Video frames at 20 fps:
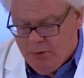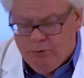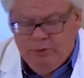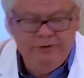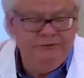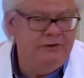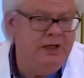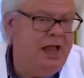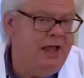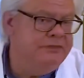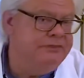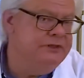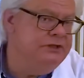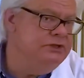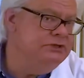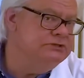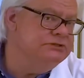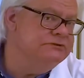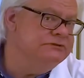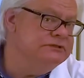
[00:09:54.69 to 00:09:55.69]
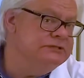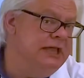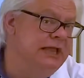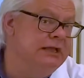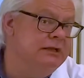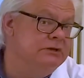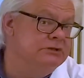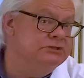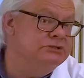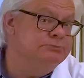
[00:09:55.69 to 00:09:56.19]
We've got the use of
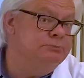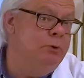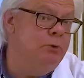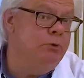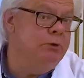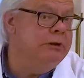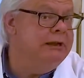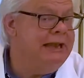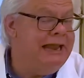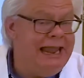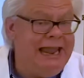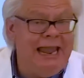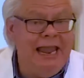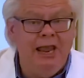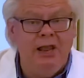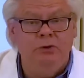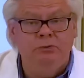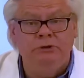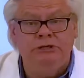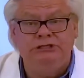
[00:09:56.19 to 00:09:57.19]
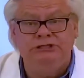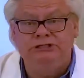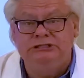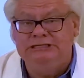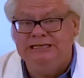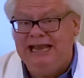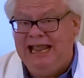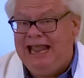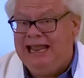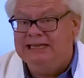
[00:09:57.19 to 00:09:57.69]
cyclosporin A, which is
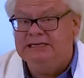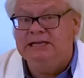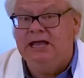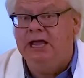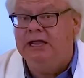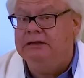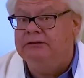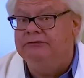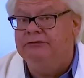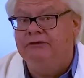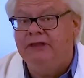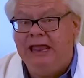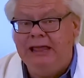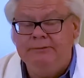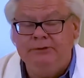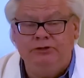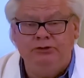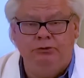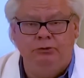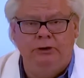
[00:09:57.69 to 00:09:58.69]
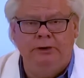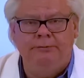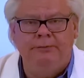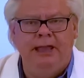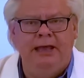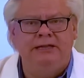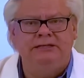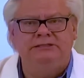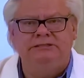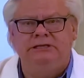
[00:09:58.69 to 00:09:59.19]
an anti-inflammatory
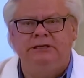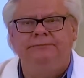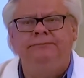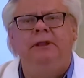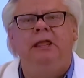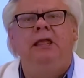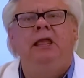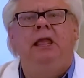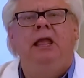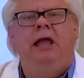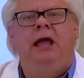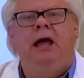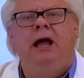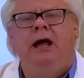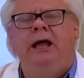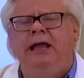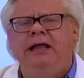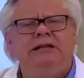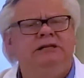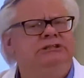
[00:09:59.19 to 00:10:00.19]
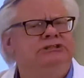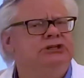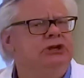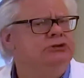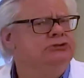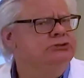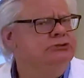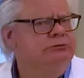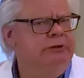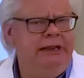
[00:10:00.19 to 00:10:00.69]
medicine, and it
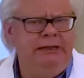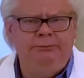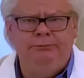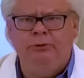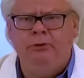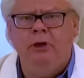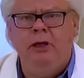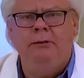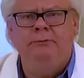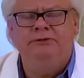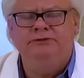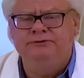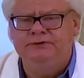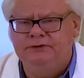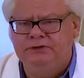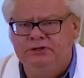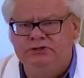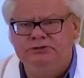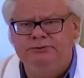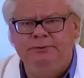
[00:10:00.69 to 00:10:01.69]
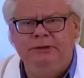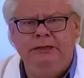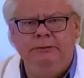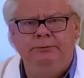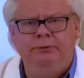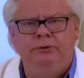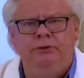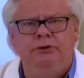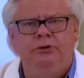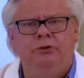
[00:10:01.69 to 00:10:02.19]
shows great promise for those
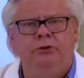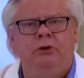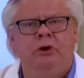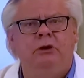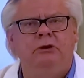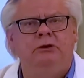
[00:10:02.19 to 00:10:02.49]
people who are